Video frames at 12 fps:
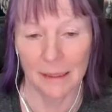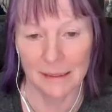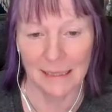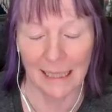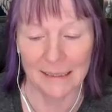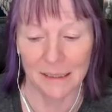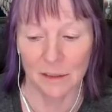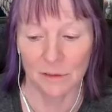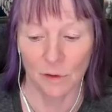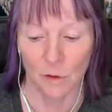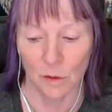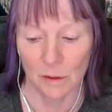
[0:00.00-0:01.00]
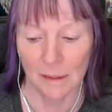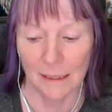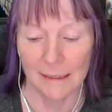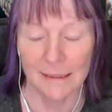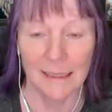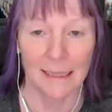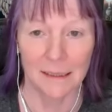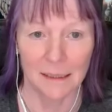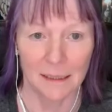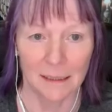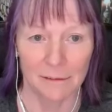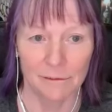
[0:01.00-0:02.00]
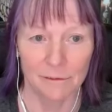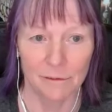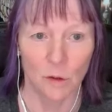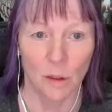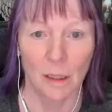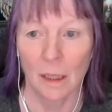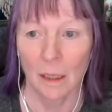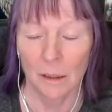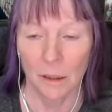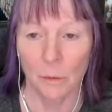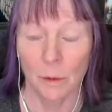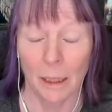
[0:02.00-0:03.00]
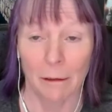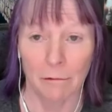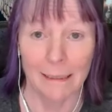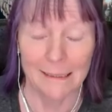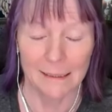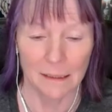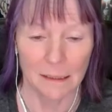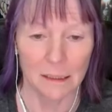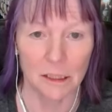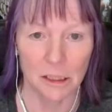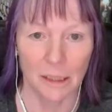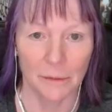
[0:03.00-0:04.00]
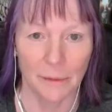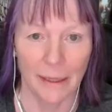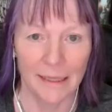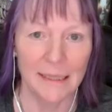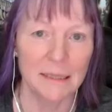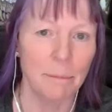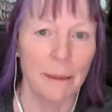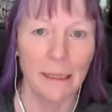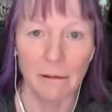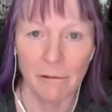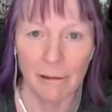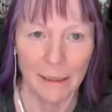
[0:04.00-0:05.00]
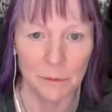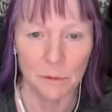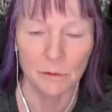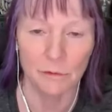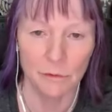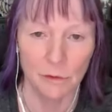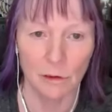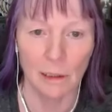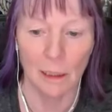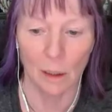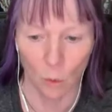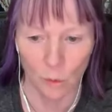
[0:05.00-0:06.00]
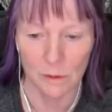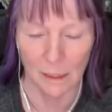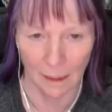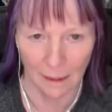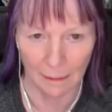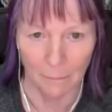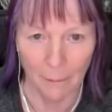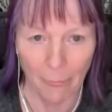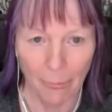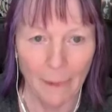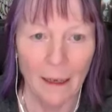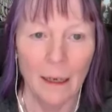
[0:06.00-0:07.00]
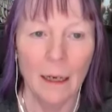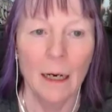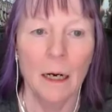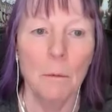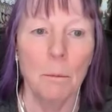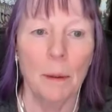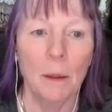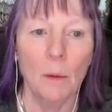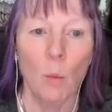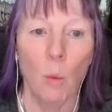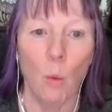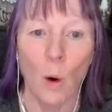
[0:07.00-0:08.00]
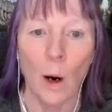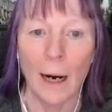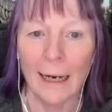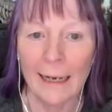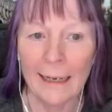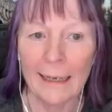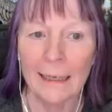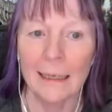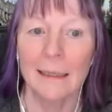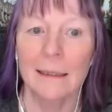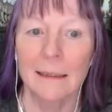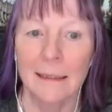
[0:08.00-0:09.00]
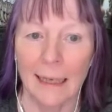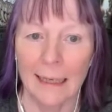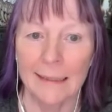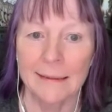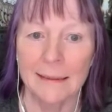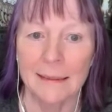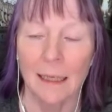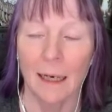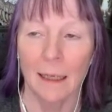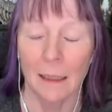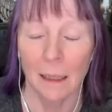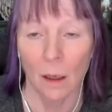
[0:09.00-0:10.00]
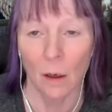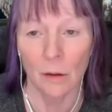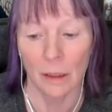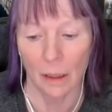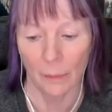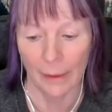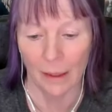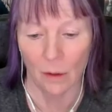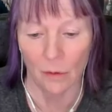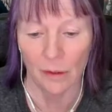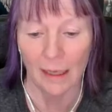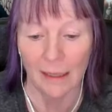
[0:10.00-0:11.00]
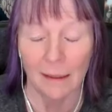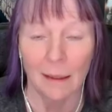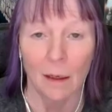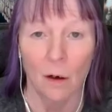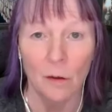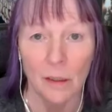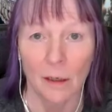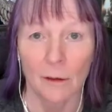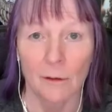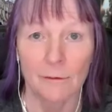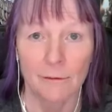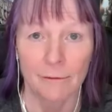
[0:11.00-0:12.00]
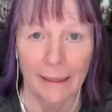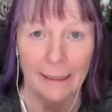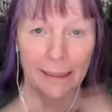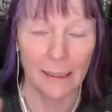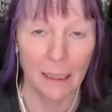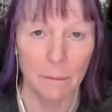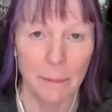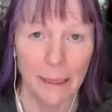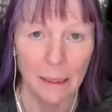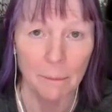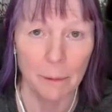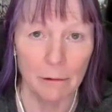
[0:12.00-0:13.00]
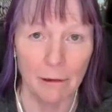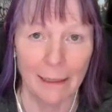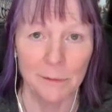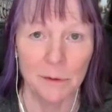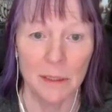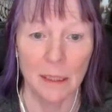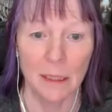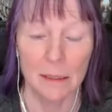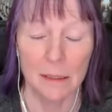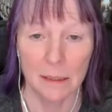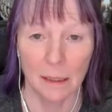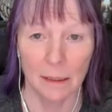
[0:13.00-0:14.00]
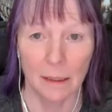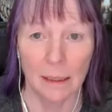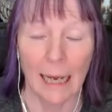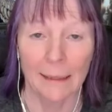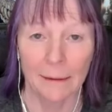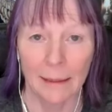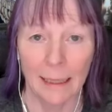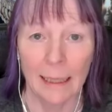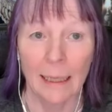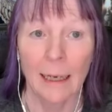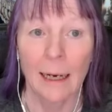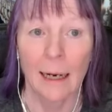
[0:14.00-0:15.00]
stands for the Center for Nuclear Research. Okay, and it's been around for a long time. But why there's a lot going on and a lot of fear coming up around CERN and the